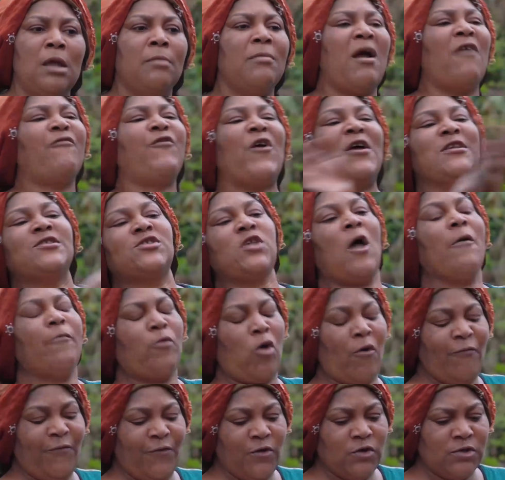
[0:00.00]
My you friend, see?
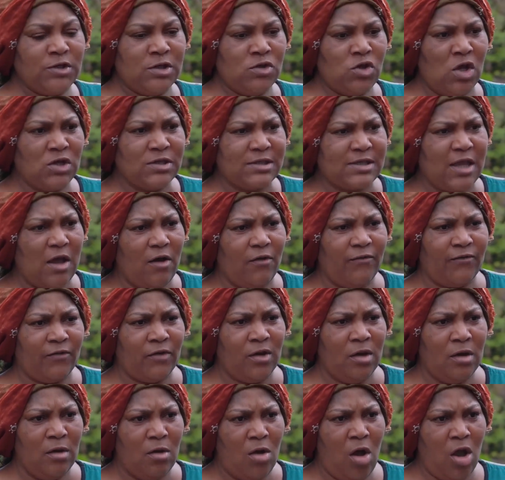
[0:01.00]
Stop confusing yourself.
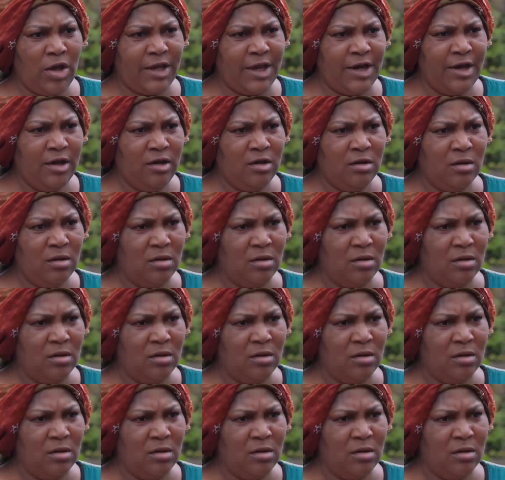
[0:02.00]
Ogene,